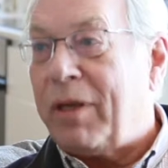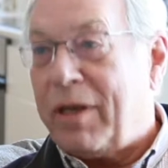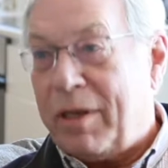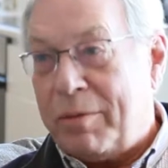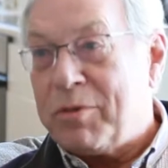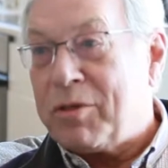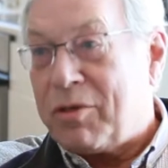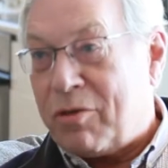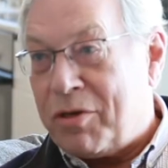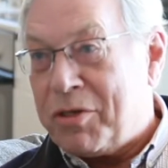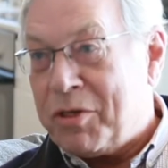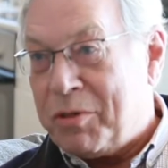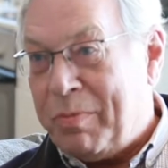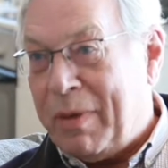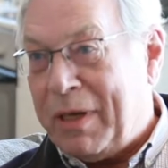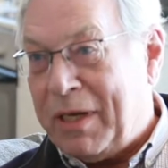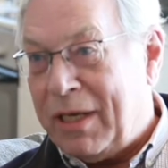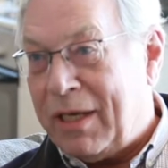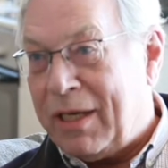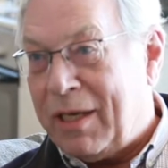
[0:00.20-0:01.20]
name's Chris
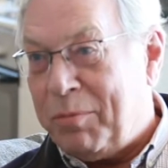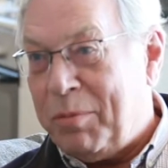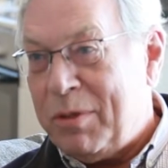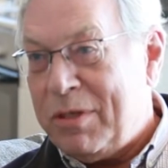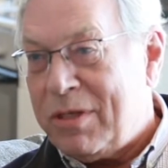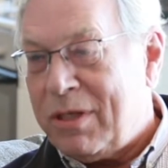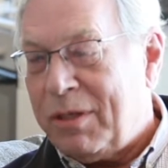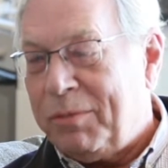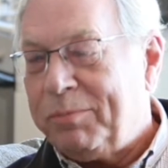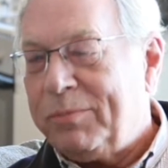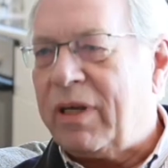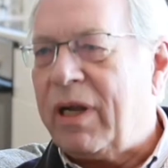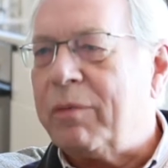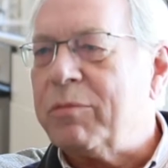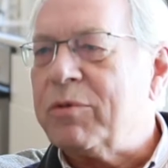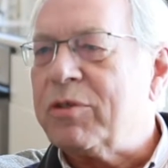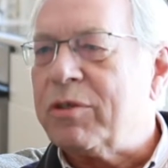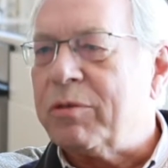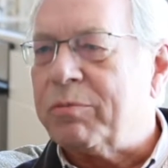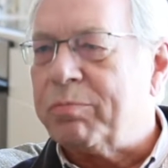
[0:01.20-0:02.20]
Meny-Gibert. I
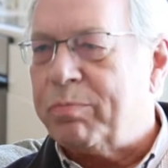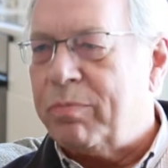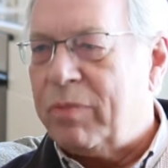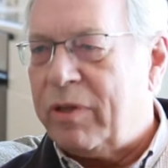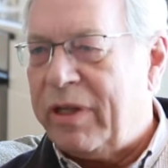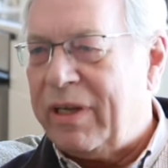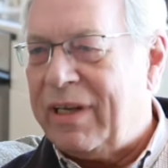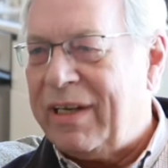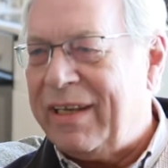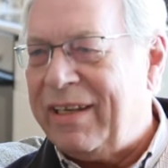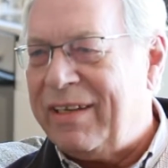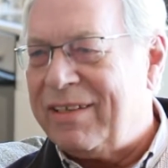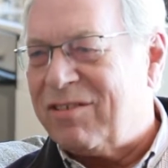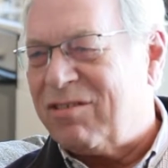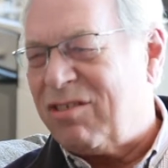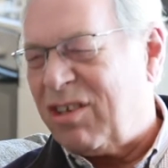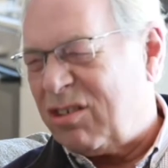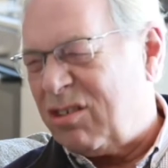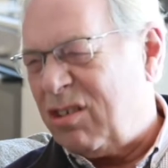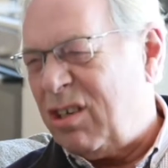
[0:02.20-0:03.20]
was the lead
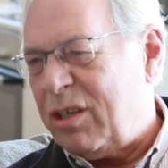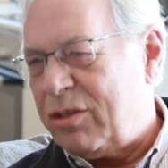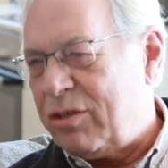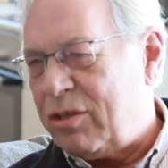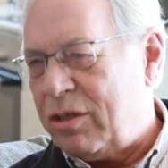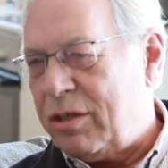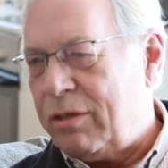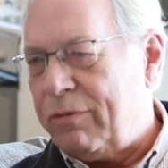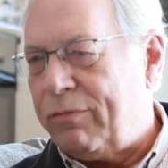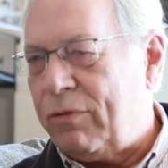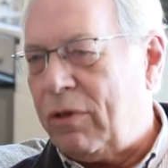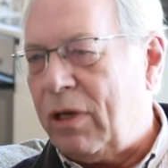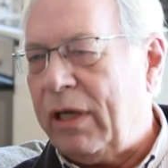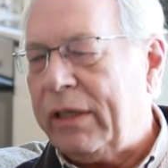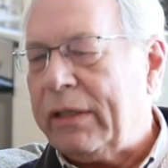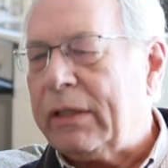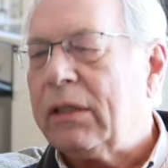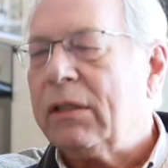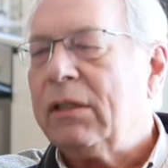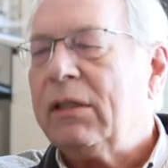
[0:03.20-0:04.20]
structural engineer, if you
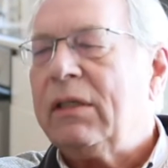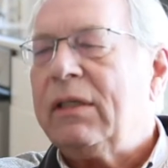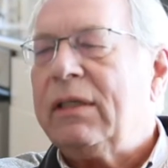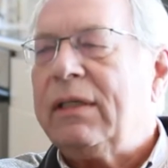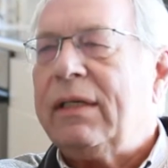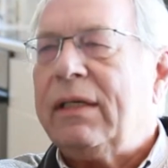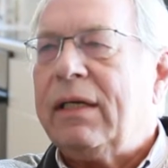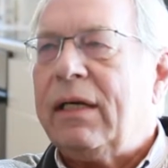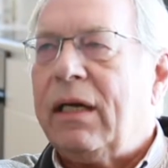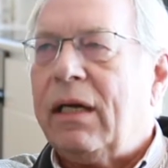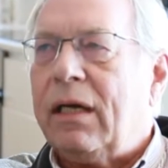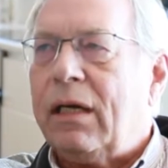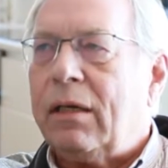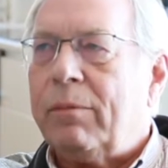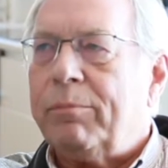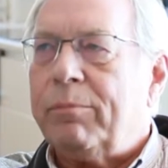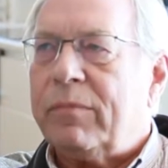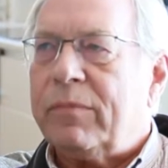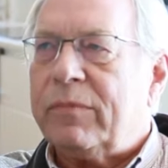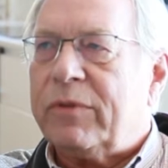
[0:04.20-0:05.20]
like.
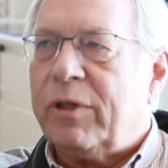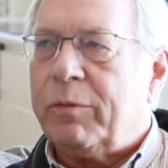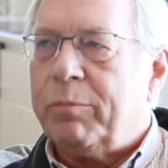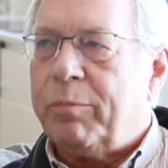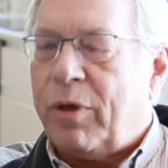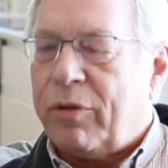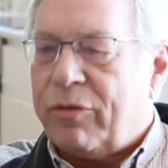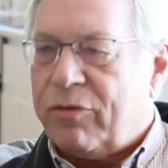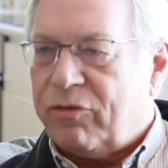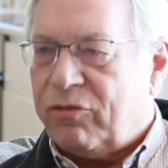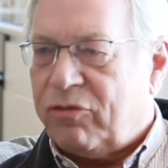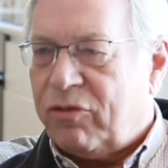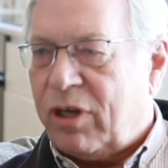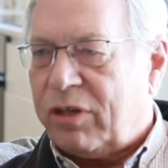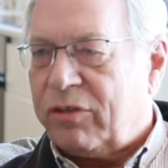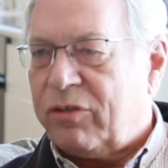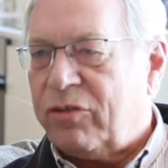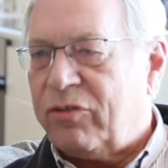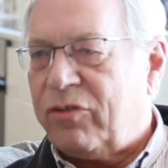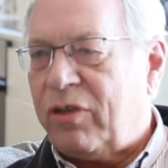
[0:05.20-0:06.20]
Did both the
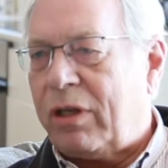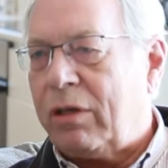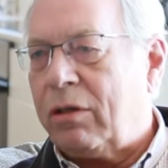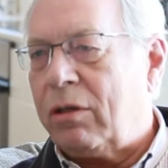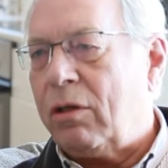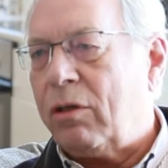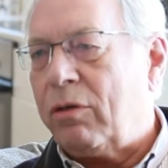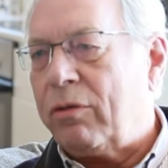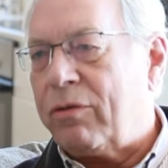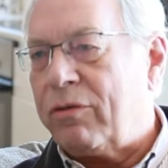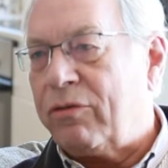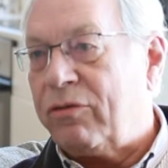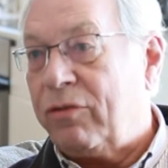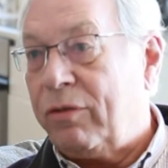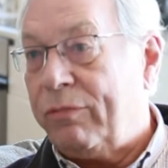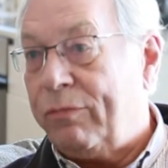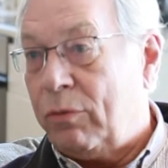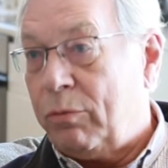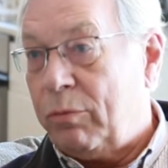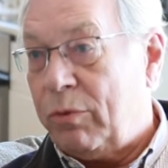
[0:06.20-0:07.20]
structures and a lot of the
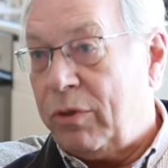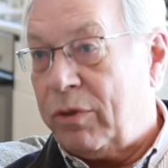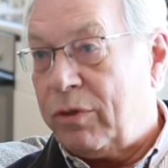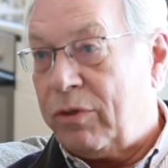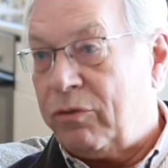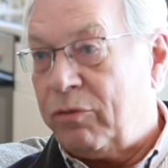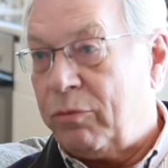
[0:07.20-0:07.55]
civil work as